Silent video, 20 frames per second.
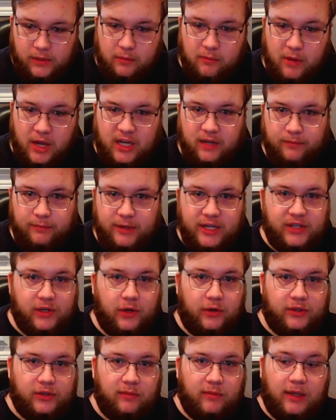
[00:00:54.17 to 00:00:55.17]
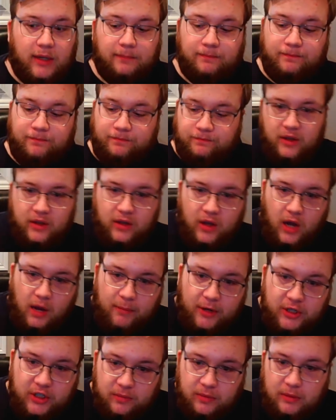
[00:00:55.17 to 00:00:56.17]
making pizza or something. A
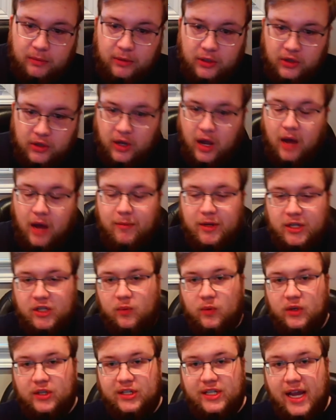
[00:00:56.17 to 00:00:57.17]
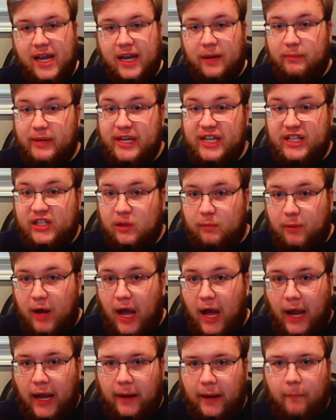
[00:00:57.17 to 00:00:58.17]
bunch of people in the comments were saying pizza
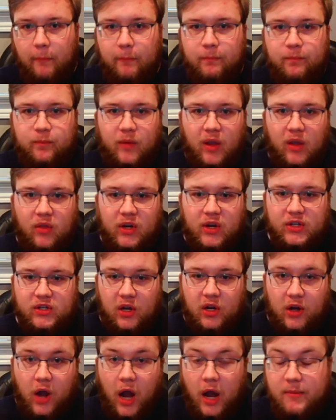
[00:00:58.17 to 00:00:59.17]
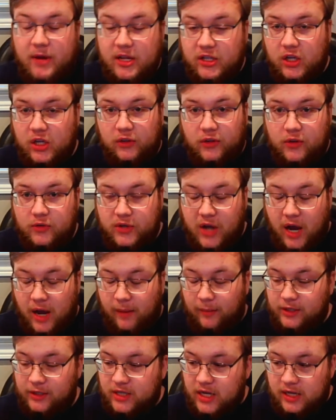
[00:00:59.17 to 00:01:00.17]
pie. And then I saw comments on those
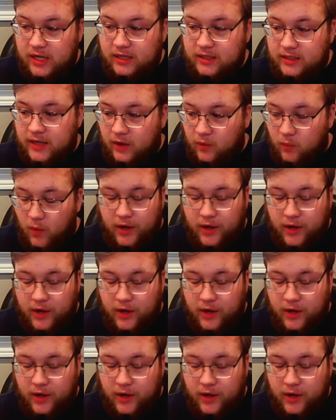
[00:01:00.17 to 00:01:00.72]
comments saying, why are